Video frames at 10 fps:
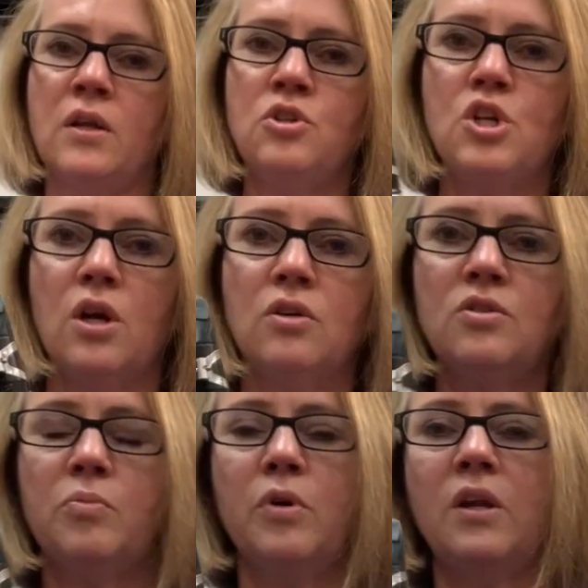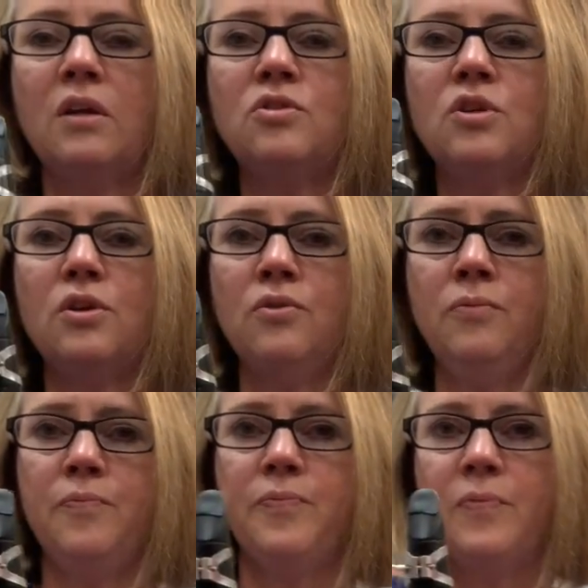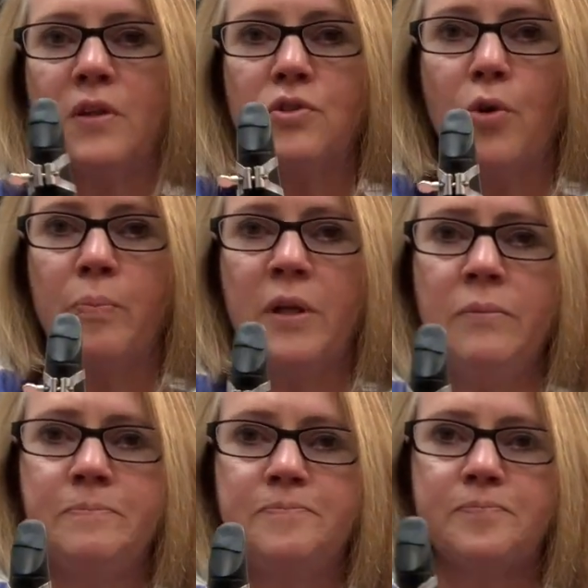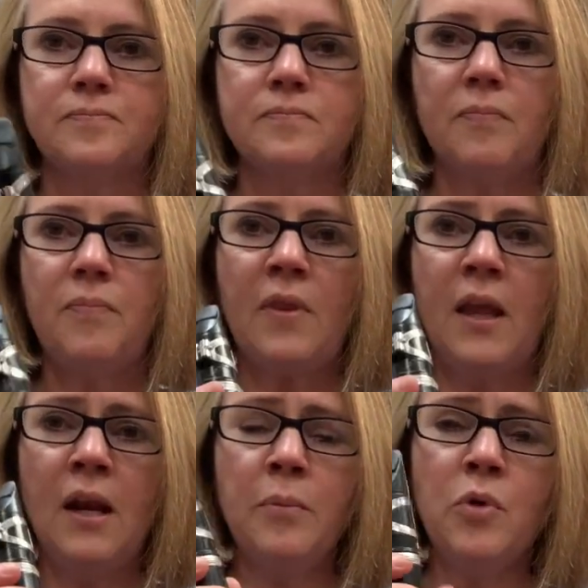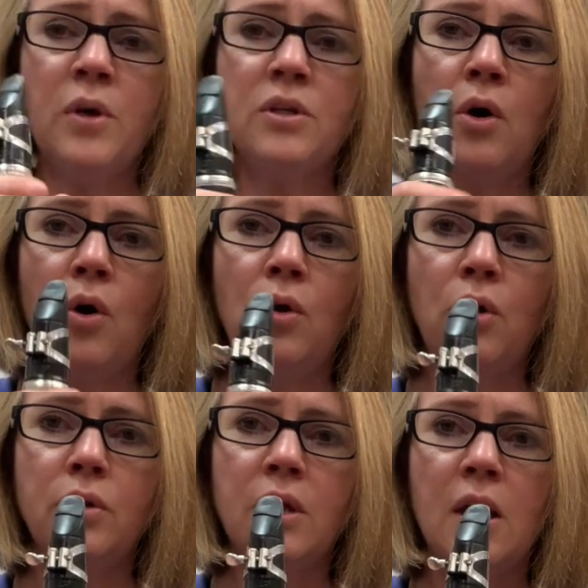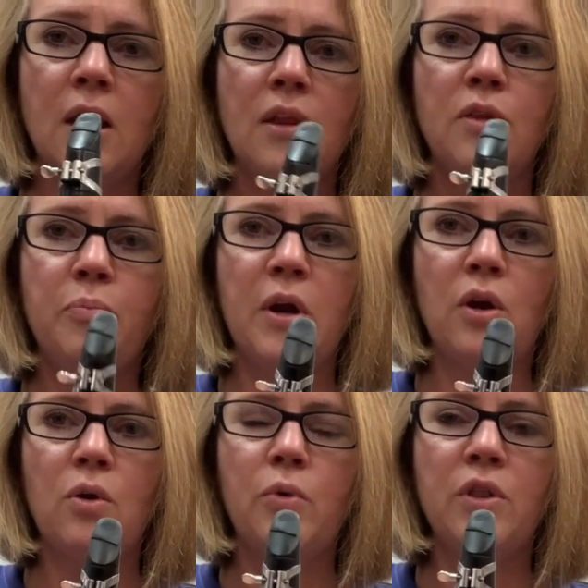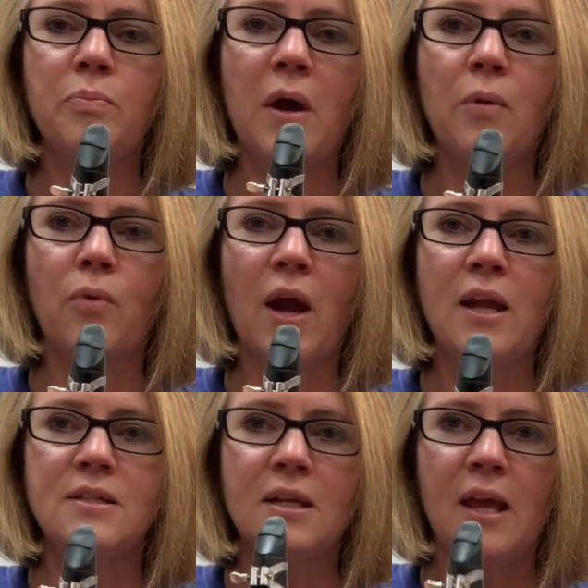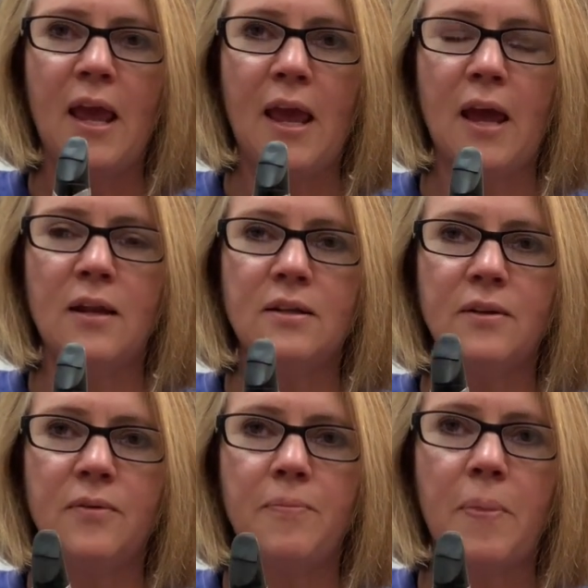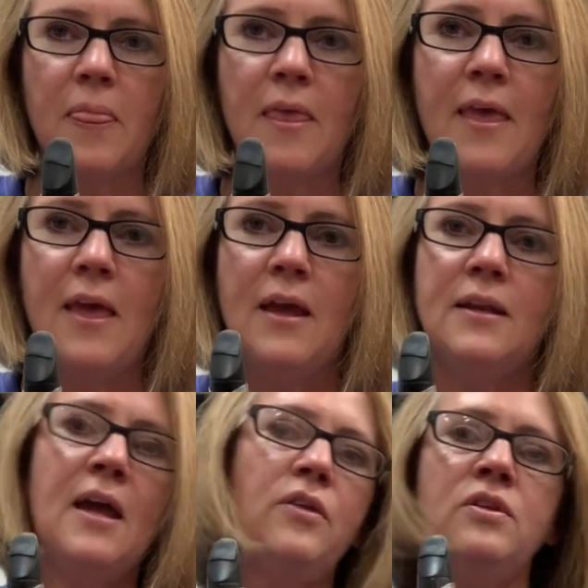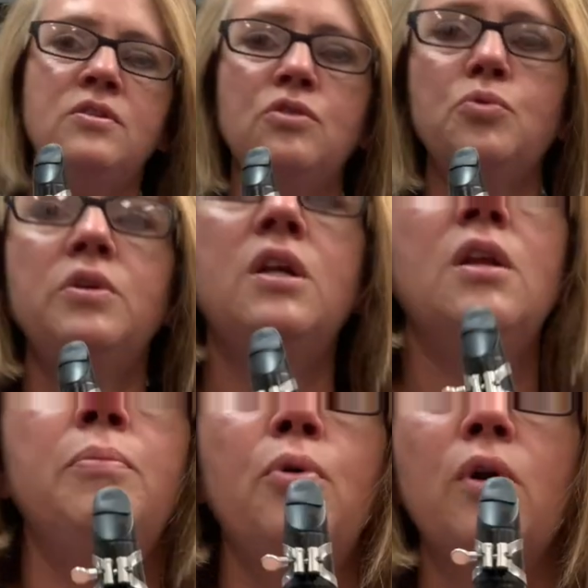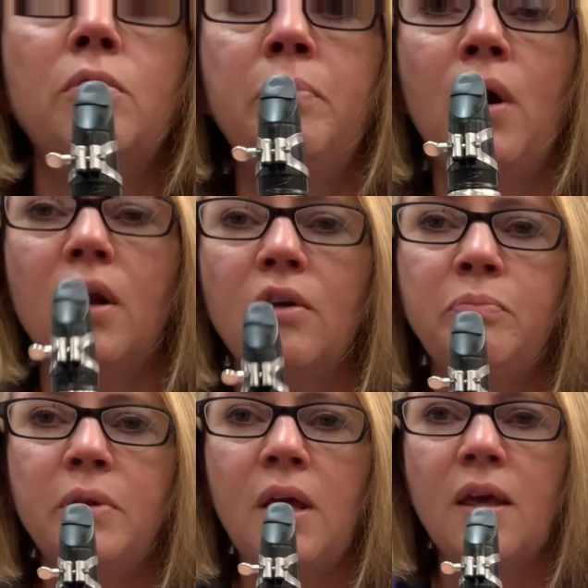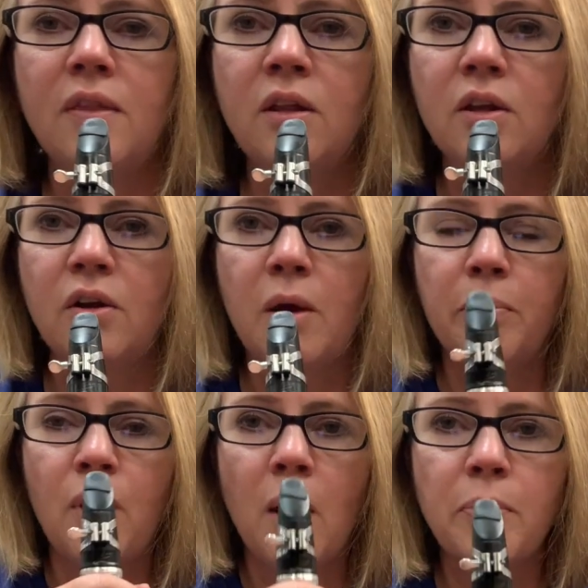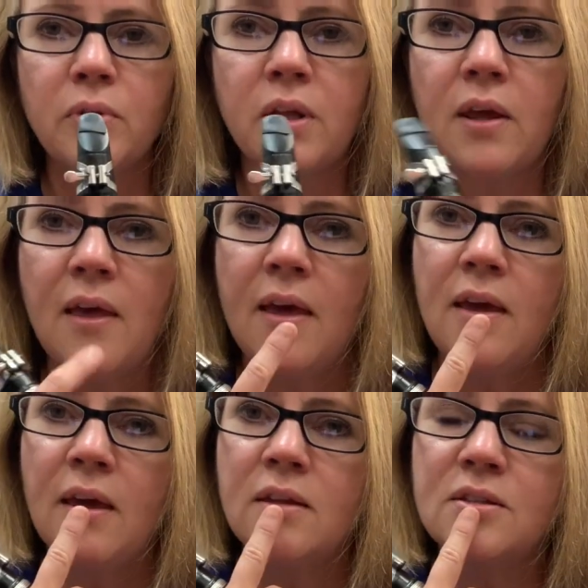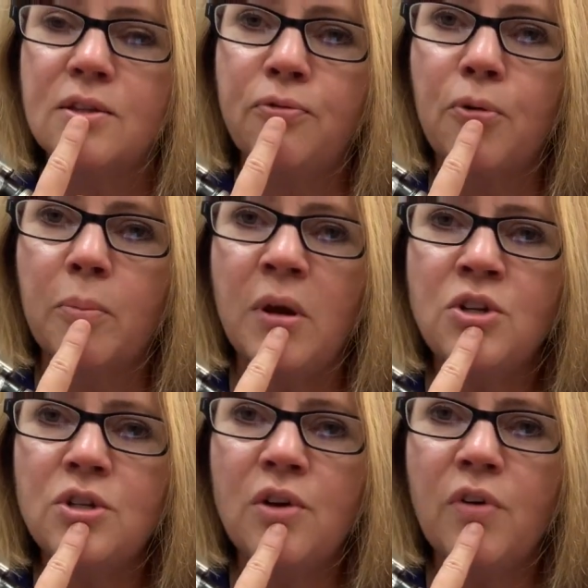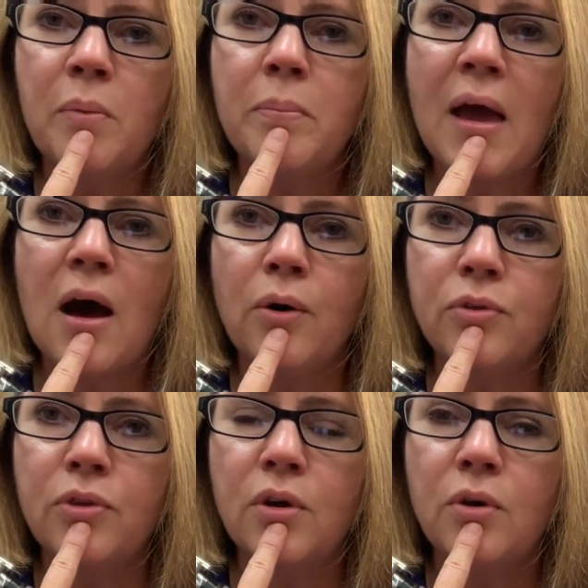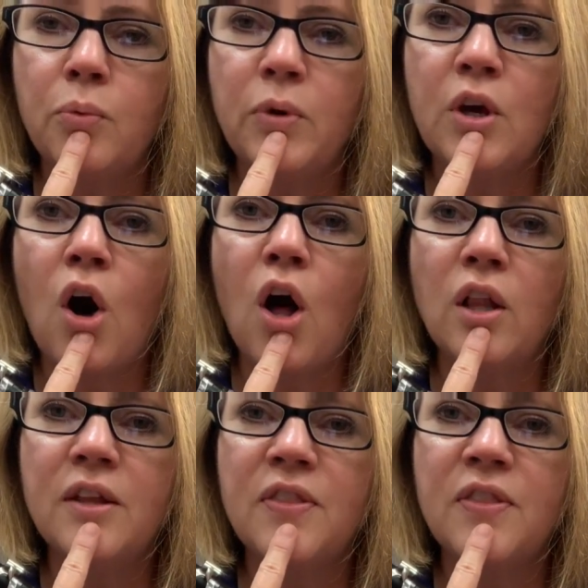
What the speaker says: a chair somewhere next to you. It's open. And I'm going to hold the barrel with my right hand. Now, this is really an important part of playing the clarinet properly. It's the formation of our mouth. We call it